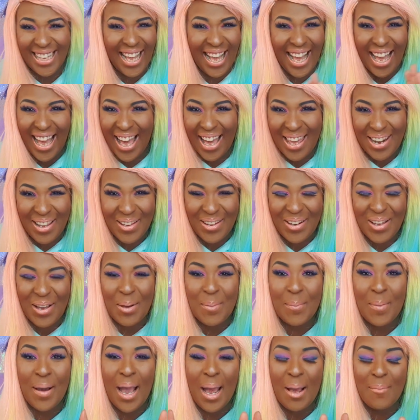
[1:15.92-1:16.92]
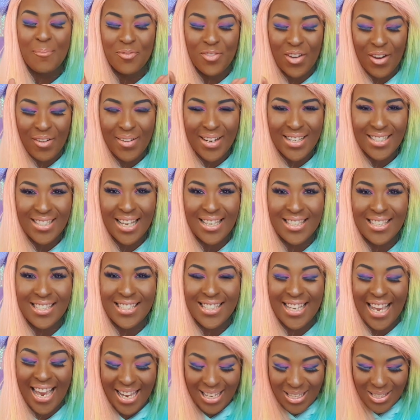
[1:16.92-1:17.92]
I don't know, but I'm very excited
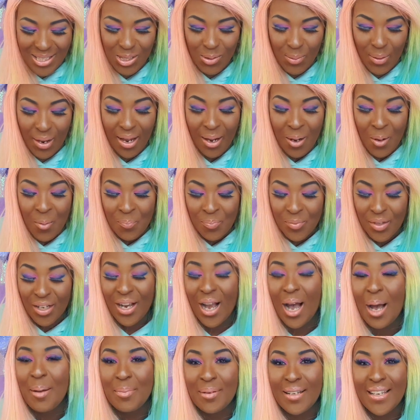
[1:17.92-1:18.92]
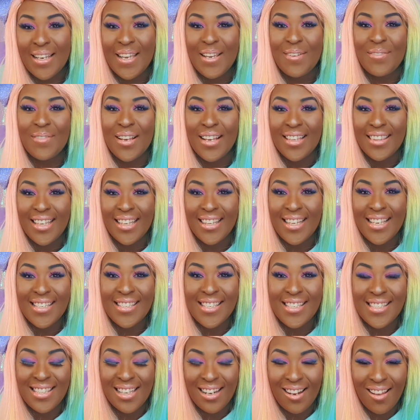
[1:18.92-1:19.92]
to get into it. I can't believe that this
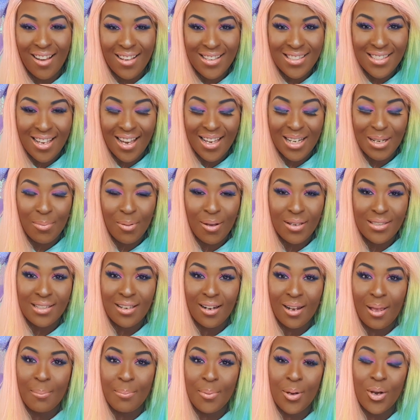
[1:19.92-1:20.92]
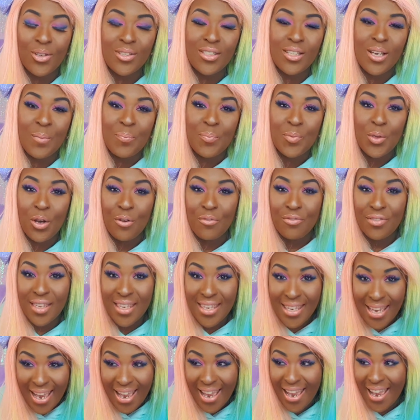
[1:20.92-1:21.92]
is the last Tiny Party Club box of the
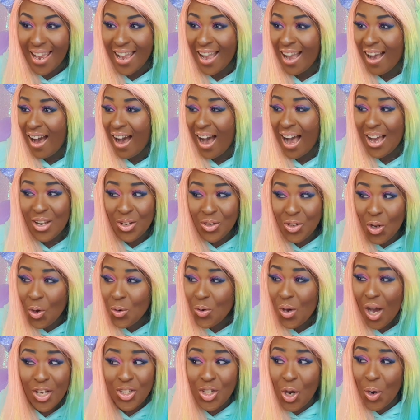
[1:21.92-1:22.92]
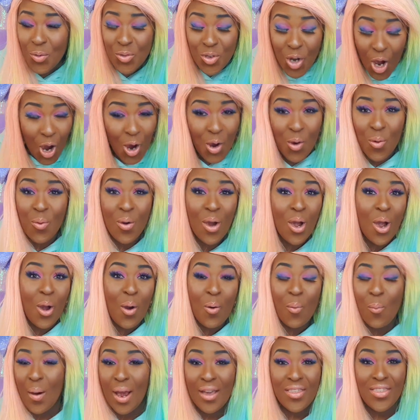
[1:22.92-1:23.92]
year. I don't know
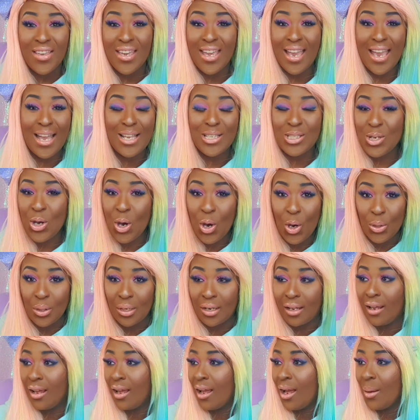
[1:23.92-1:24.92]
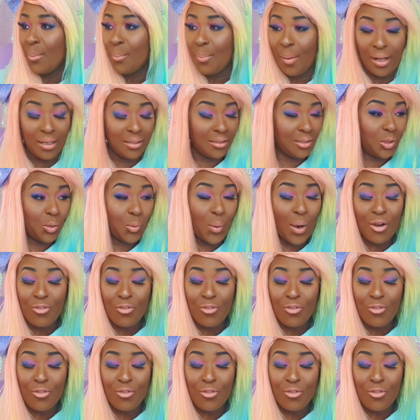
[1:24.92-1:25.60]
where the year has gone, but quite